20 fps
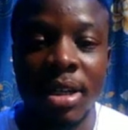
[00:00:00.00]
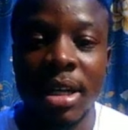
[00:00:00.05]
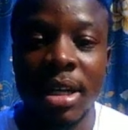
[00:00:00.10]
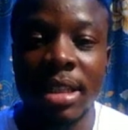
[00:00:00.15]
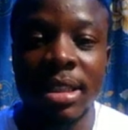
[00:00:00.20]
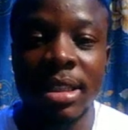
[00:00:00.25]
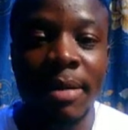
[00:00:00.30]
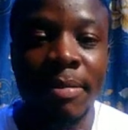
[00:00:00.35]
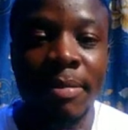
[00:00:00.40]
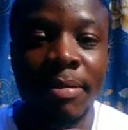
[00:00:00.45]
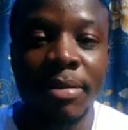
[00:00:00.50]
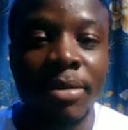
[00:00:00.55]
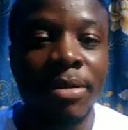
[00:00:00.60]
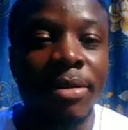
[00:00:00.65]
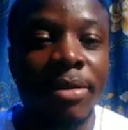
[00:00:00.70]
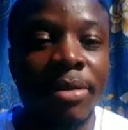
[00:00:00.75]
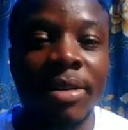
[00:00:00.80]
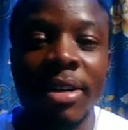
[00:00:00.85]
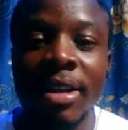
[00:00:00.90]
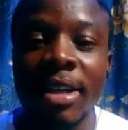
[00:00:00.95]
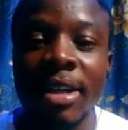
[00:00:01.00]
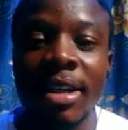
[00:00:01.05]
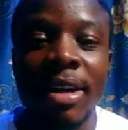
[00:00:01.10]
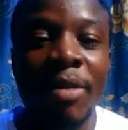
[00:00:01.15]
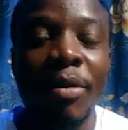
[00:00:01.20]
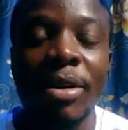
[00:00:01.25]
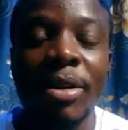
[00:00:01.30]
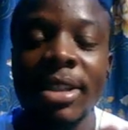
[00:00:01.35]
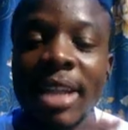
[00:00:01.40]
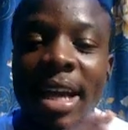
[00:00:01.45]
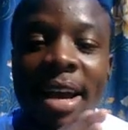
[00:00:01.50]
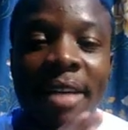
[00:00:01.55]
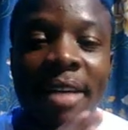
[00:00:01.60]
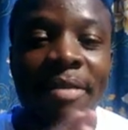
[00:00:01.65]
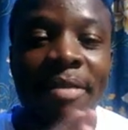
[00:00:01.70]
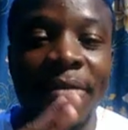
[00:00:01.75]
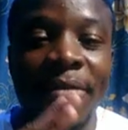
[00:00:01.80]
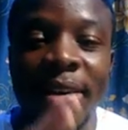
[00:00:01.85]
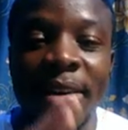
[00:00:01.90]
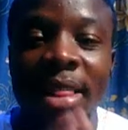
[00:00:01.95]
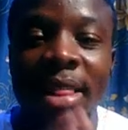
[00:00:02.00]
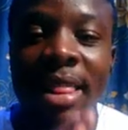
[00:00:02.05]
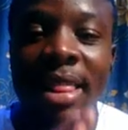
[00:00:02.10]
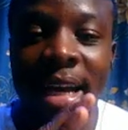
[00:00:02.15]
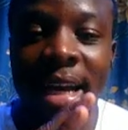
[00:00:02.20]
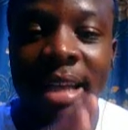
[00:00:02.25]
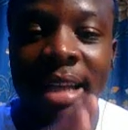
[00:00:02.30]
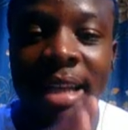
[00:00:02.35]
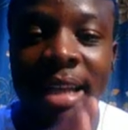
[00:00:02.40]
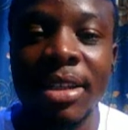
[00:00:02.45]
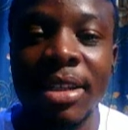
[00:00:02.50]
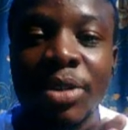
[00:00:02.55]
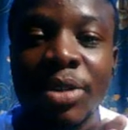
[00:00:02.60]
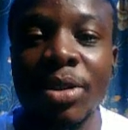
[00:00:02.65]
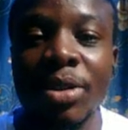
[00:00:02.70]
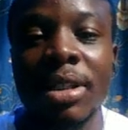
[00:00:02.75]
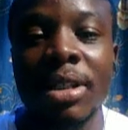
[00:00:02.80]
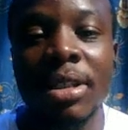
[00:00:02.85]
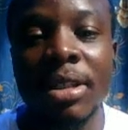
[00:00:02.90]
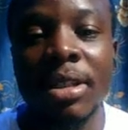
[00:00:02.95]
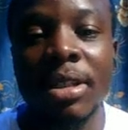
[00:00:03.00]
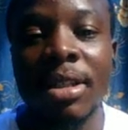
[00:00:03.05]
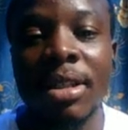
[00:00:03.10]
Example, what every line is doing.